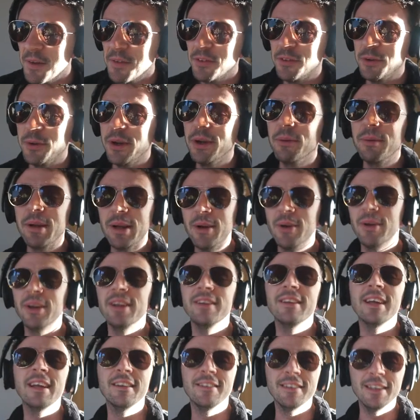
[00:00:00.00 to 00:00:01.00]
To be
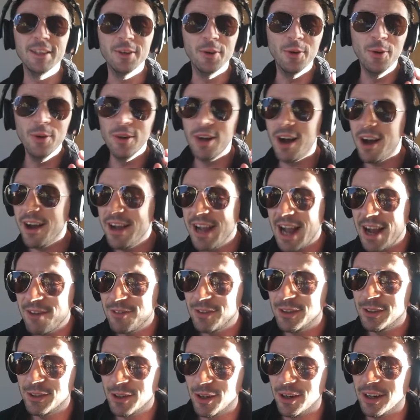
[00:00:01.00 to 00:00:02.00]
honest, actually, I
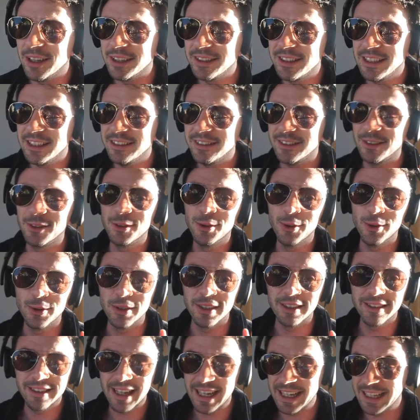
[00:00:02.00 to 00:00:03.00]
haven't got a decent
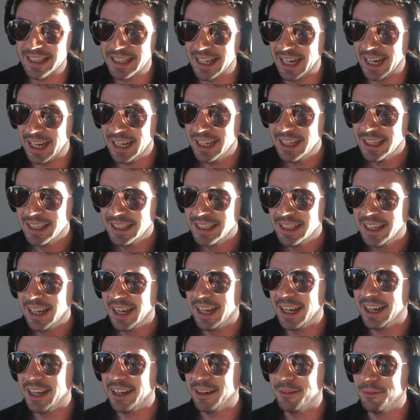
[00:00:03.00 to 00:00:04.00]
corner taker.
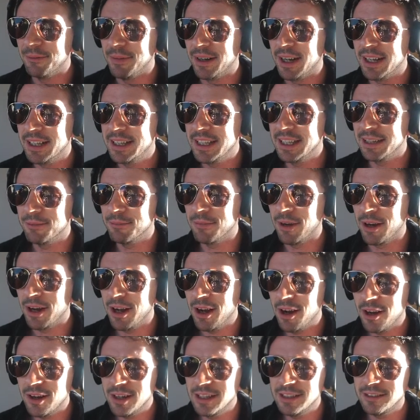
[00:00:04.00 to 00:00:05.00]
I think my
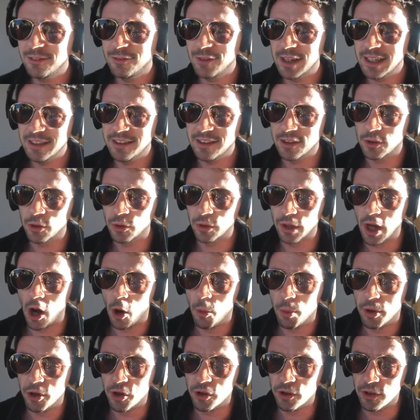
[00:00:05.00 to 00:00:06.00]
highest rated corner.
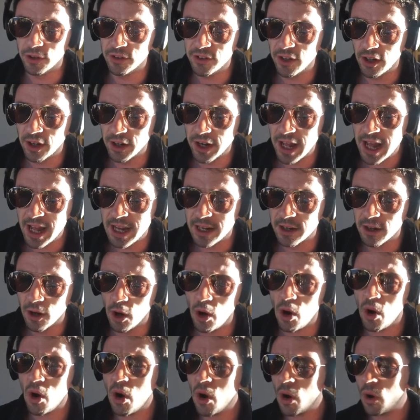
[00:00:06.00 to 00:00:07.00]
Oh my goodness, Silent N.
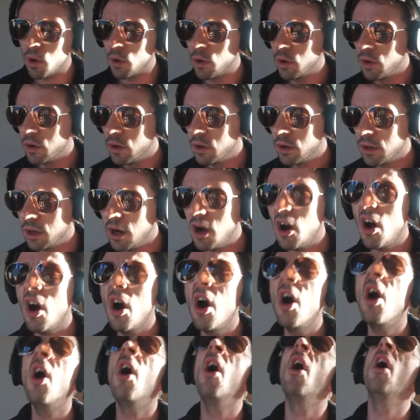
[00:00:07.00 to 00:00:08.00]
Oh,
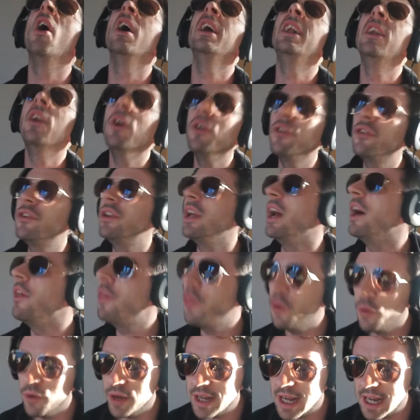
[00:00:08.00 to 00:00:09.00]
he lost it. I
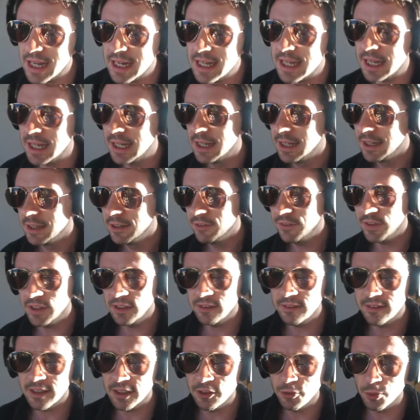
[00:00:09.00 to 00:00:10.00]
thought he had it.
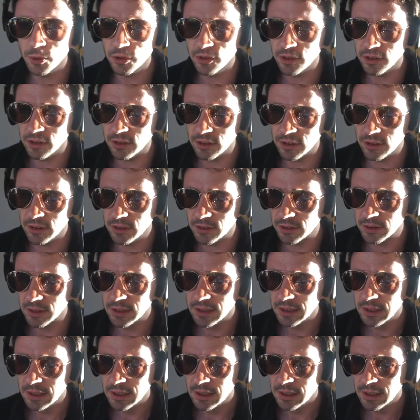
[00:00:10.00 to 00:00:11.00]
First touch wasn't good,
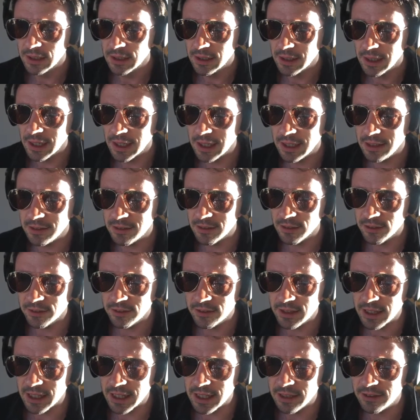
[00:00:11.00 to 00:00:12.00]
and he's
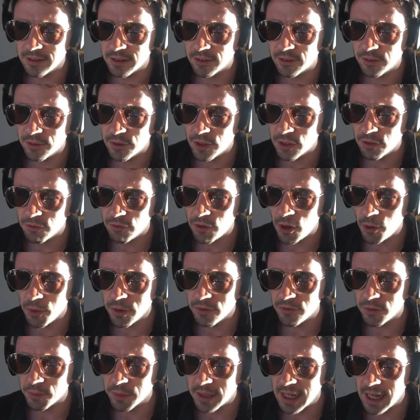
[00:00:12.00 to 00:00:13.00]
lost it. Here's a throw
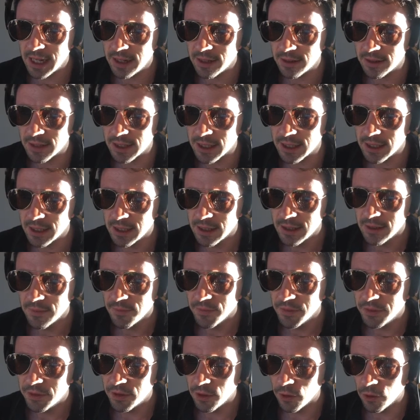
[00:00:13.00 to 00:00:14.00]
in from Kennedy.
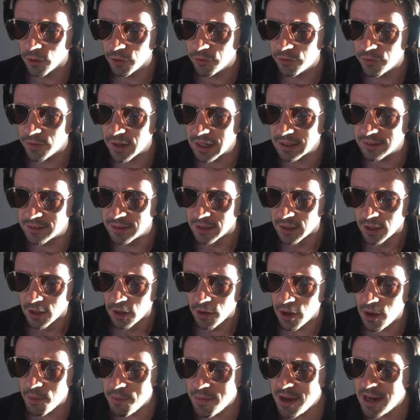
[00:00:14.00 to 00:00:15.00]
Odd face.
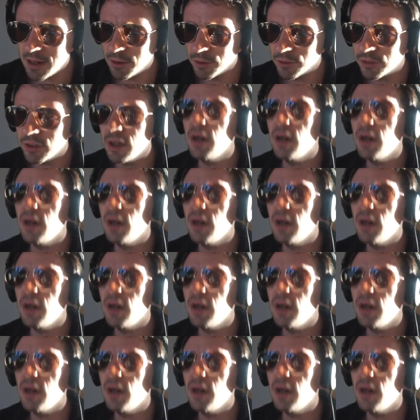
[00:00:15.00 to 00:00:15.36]
Milnes.